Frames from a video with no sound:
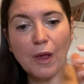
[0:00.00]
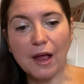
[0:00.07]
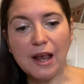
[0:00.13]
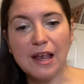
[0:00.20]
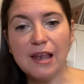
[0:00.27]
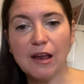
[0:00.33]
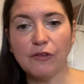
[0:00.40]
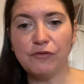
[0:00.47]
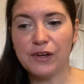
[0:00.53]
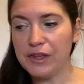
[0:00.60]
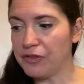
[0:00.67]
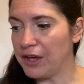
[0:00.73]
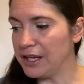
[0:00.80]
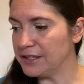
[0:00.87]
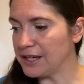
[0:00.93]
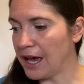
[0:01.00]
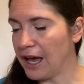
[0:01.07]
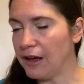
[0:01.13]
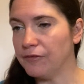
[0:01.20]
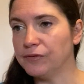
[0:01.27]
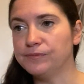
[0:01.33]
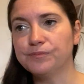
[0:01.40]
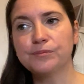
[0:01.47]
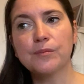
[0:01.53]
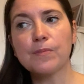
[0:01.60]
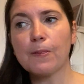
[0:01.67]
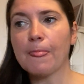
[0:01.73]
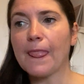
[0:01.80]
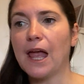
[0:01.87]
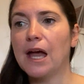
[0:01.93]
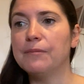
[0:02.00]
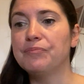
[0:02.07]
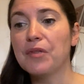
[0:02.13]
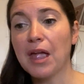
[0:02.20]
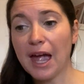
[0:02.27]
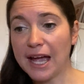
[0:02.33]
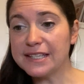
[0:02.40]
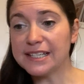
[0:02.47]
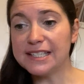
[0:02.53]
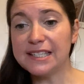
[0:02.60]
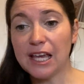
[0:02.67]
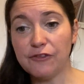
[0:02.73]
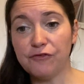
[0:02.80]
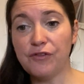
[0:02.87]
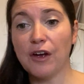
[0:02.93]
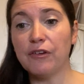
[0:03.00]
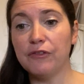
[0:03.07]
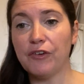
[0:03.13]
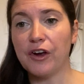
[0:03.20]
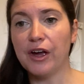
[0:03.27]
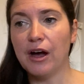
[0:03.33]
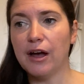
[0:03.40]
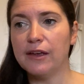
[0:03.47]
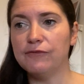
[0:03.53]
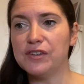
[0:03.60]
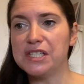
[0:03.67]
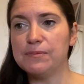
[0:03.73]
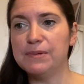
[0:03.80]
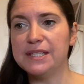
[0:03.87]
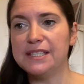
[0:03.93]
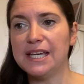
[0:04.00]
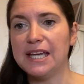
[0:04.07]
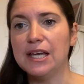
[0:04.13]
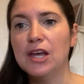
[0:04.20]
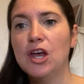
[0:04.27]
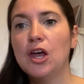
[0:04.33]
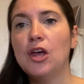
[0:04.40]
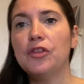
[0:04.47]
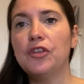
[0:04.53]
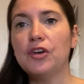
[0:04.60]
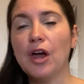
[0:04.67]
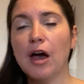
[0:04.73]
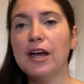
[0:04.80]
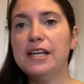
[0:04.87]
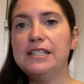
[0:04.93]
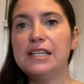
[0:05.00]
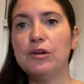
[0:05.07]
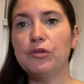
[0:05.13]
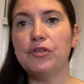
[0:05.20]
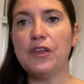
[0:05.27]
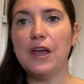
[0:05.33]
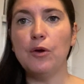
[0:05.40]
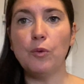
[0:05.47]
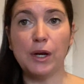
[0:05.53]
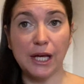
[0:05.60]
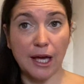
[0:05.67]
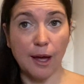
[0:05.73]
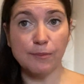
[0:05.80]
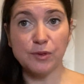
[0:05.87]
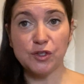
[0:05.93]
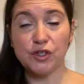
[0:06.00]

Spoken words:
lovely thing to have. As I said, very, very high in vitamin C. The ideal thing when it comes